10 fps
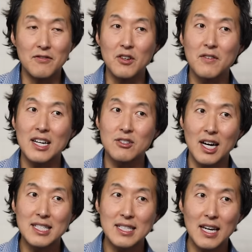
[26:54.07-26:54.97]
If you've got
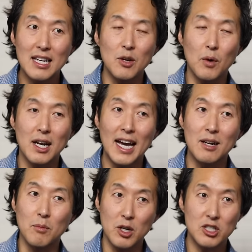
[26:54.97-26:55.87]
dry skin and you want to add
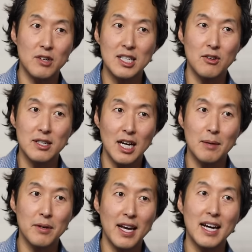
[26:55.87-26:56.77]
a moisturizer on
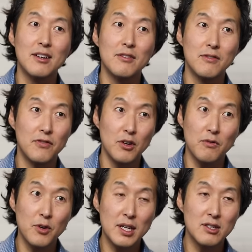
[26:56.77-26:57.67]
top of that, feel
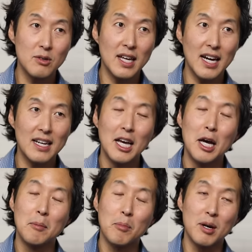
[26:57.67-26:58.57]
free to do that,
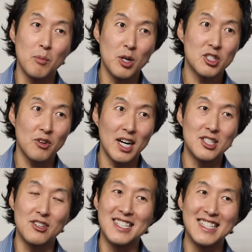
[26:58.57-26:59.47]
but a
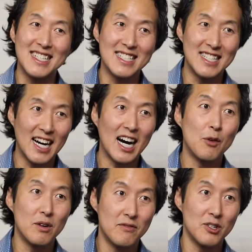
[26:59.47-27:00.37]
moisturizer does
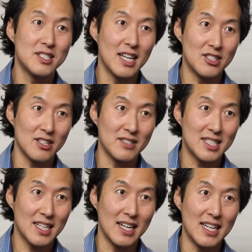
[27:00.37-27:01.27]
not reverse aging of the
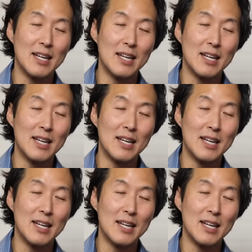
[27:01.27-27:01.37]
skin.